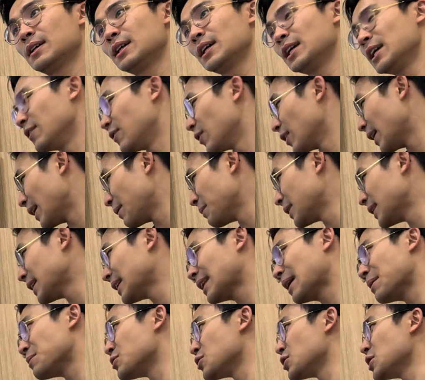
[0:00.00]
If your diameter
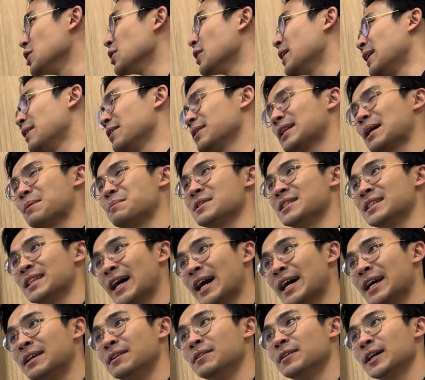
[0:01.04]
times 3, your area times
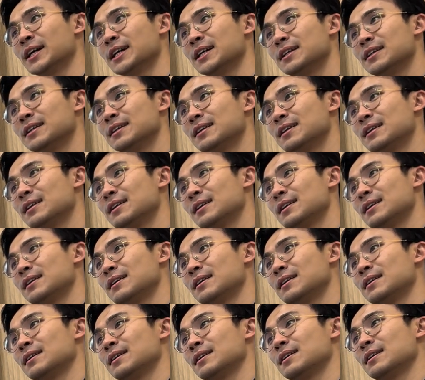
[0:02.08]
9, right?
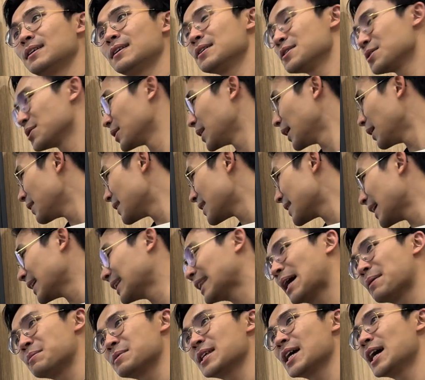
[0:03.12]
So now this guy
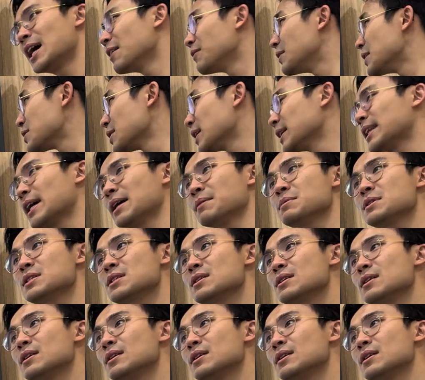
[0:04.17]
times half, this one times?